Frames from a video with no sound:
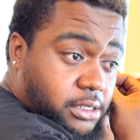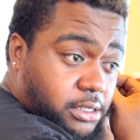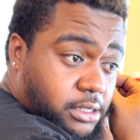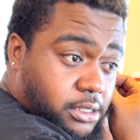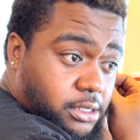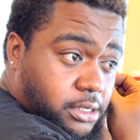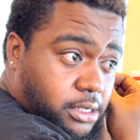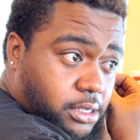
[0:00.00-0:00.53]

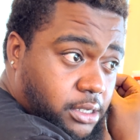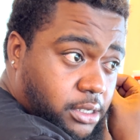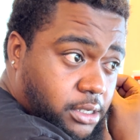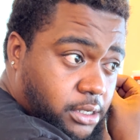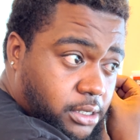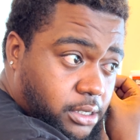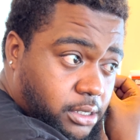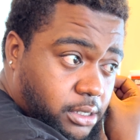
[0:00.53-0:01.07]

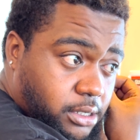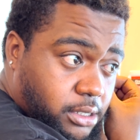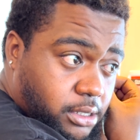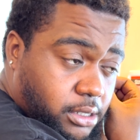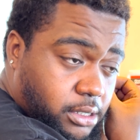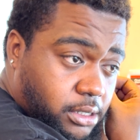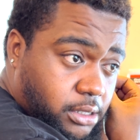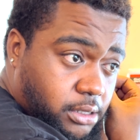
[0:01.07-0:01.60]

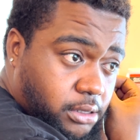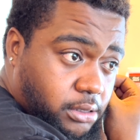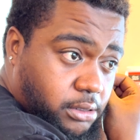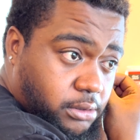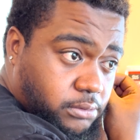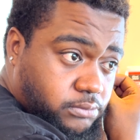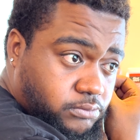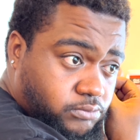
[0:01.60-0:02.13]

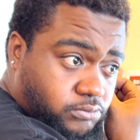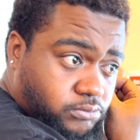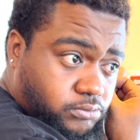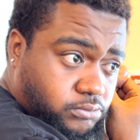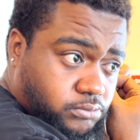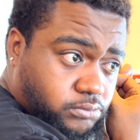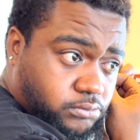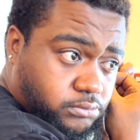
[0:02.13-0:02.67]

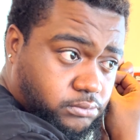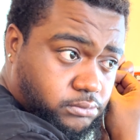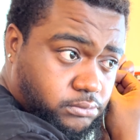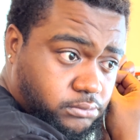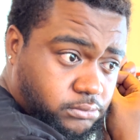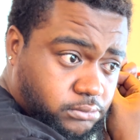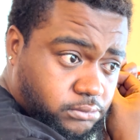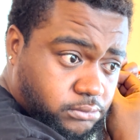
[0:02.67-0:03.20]

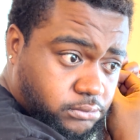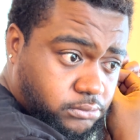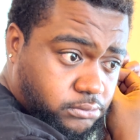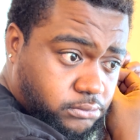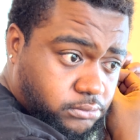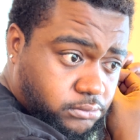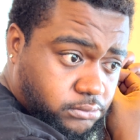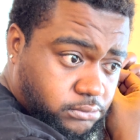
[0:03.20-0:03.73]

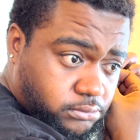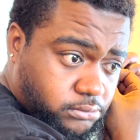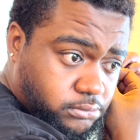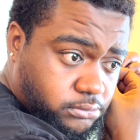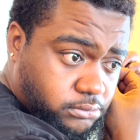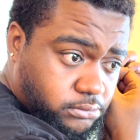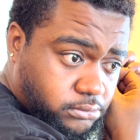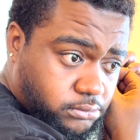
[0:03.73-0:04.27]

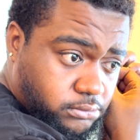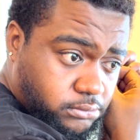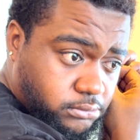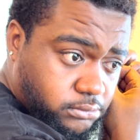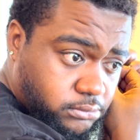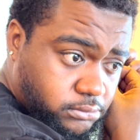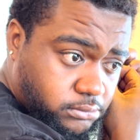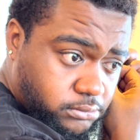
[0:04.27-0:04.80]

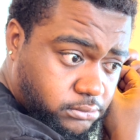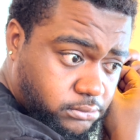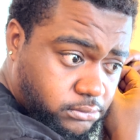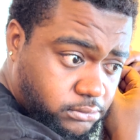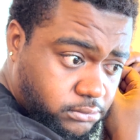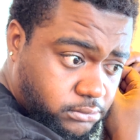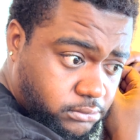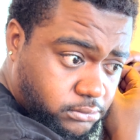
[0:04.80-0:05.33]

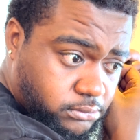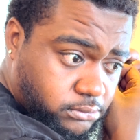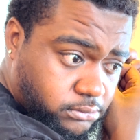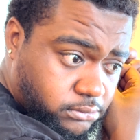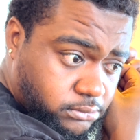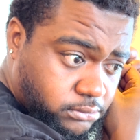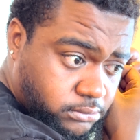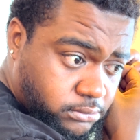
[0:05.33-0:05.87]

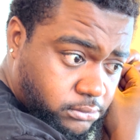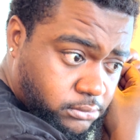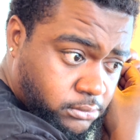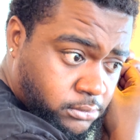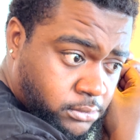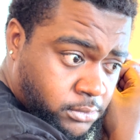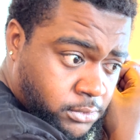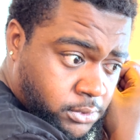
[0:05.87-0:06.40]

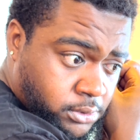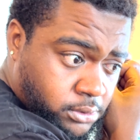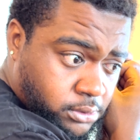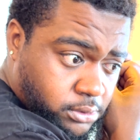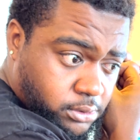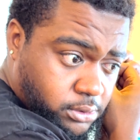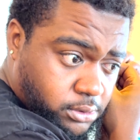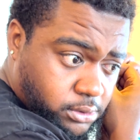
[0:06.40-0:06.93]

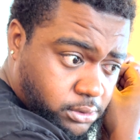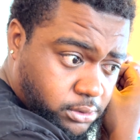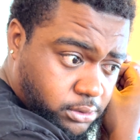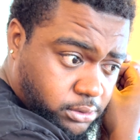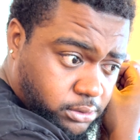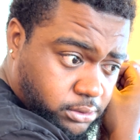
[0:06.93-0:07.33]
Nothing is said.